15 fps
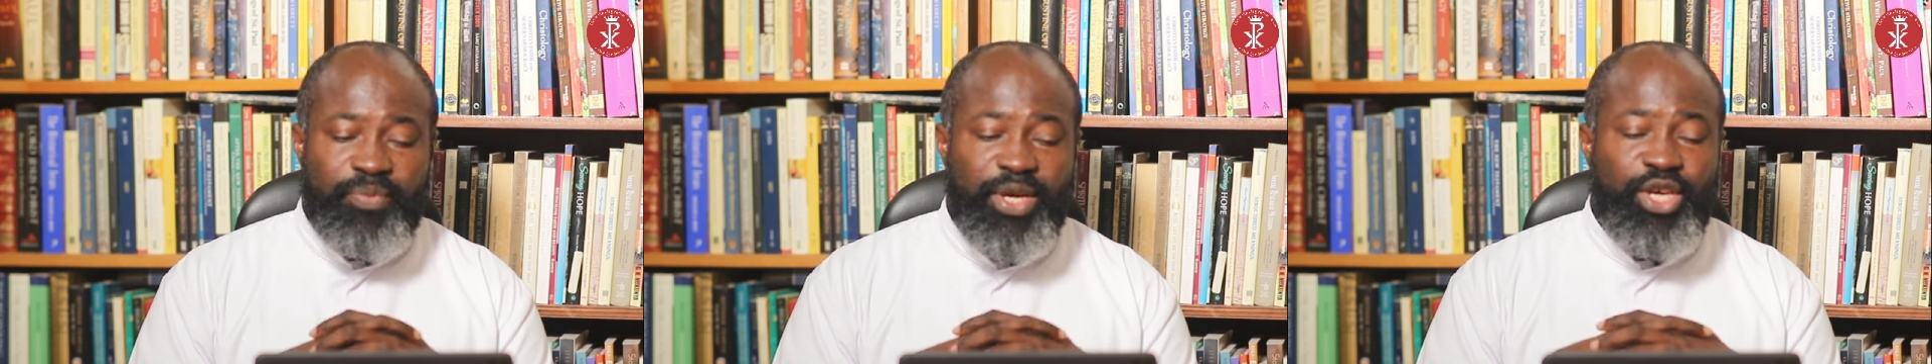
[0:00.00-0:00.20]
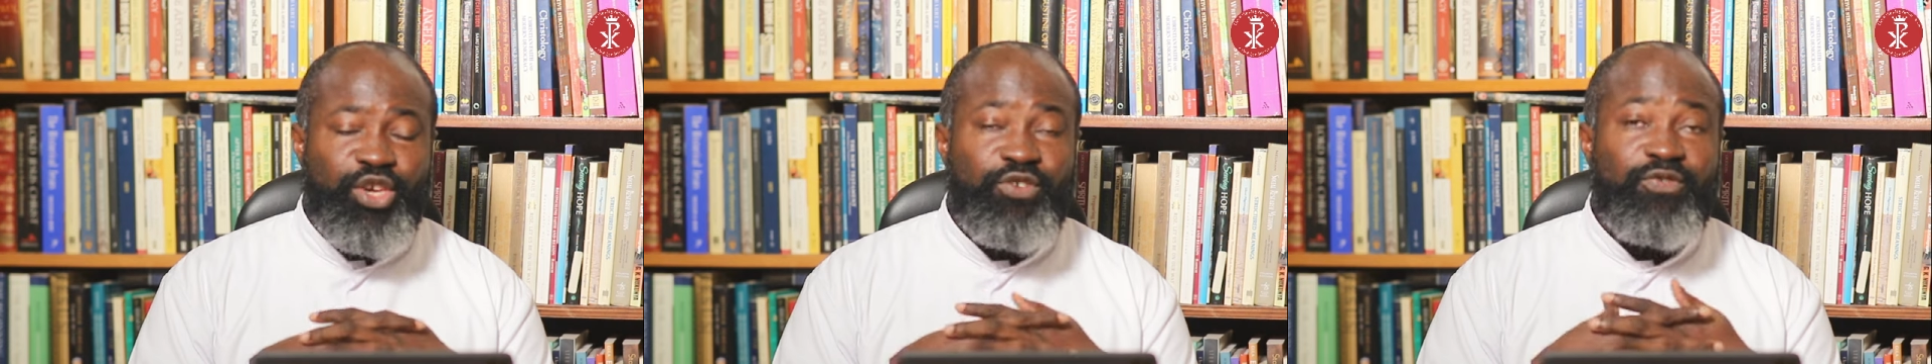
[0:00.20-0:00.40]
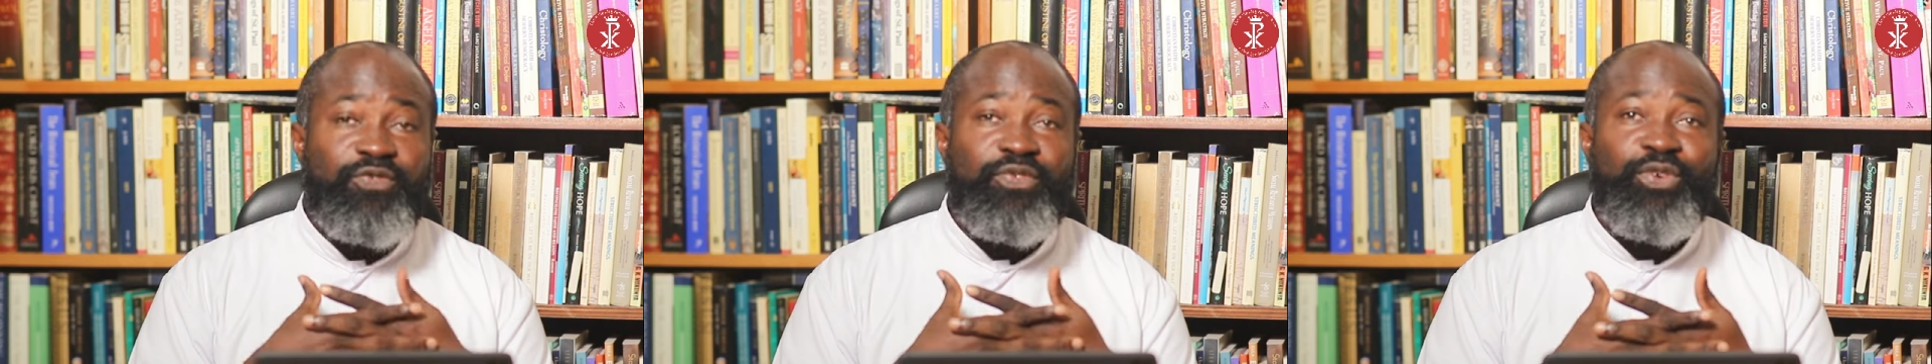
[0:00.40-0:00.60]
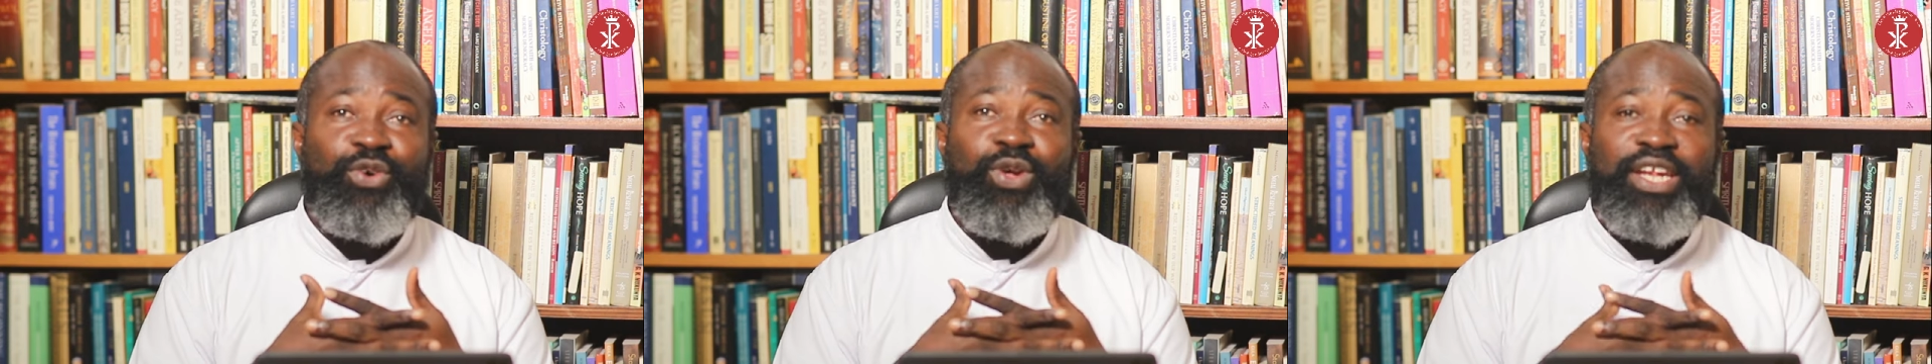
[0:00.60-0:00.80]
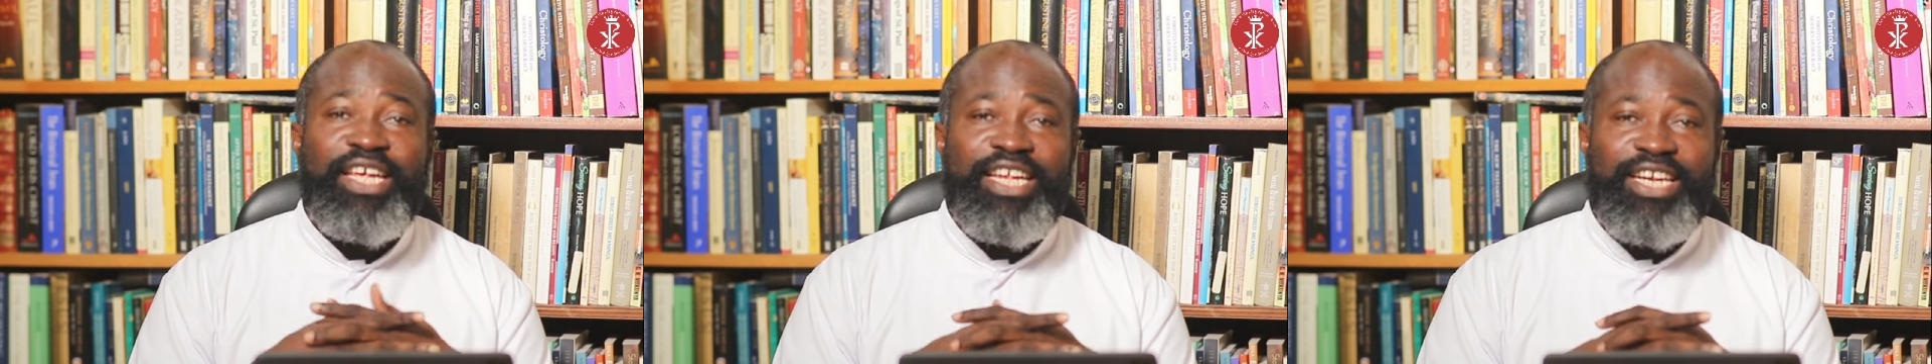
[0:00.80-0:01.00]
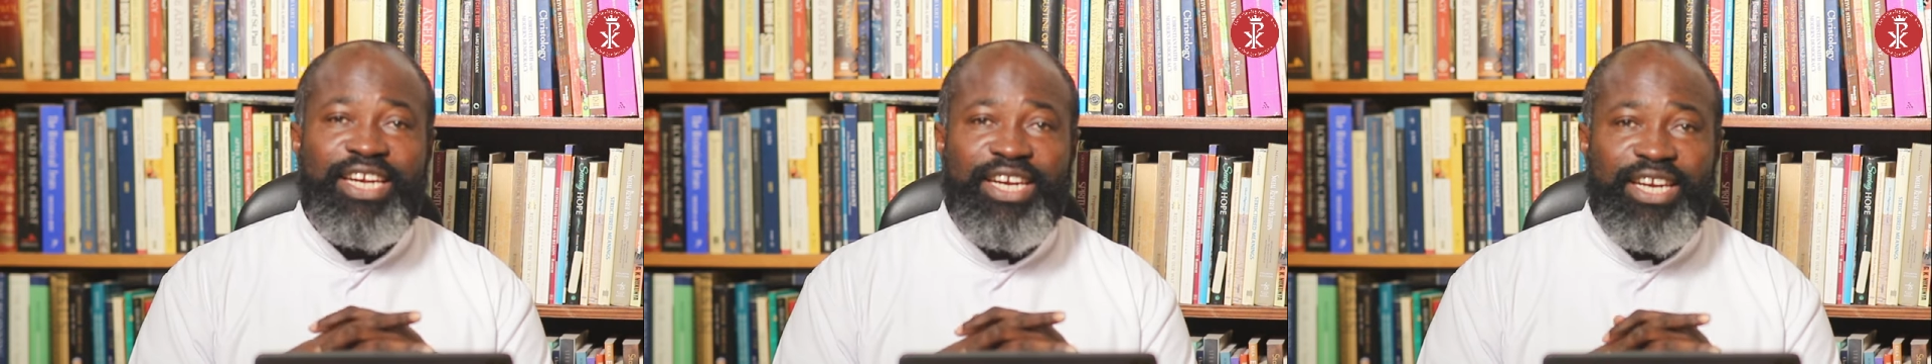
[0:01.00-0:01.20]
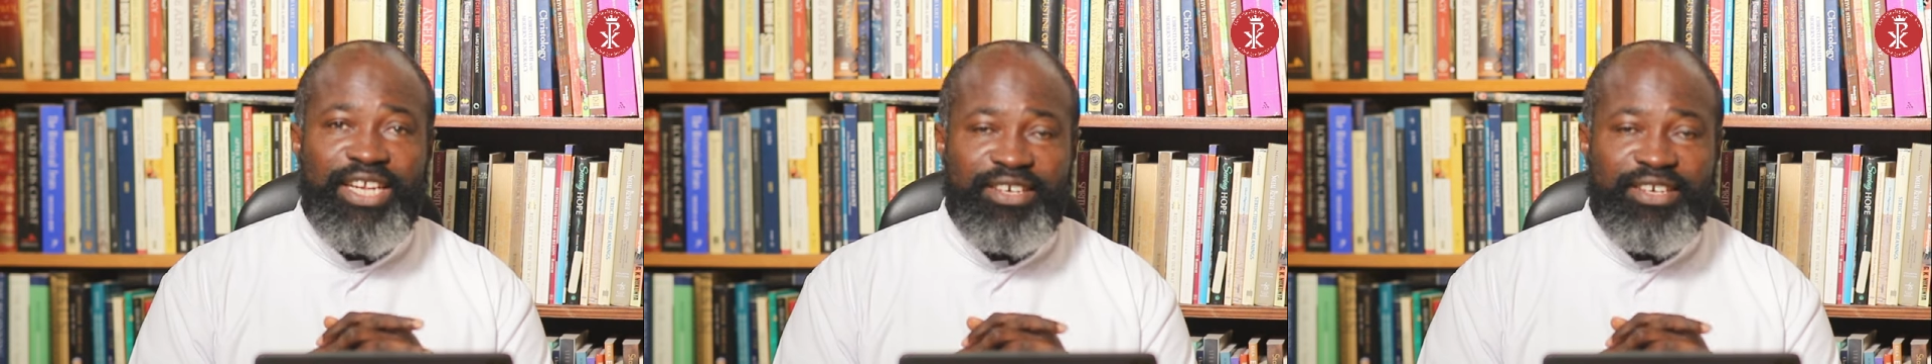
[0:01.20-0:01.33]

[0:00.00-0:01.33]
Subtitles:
make you fall in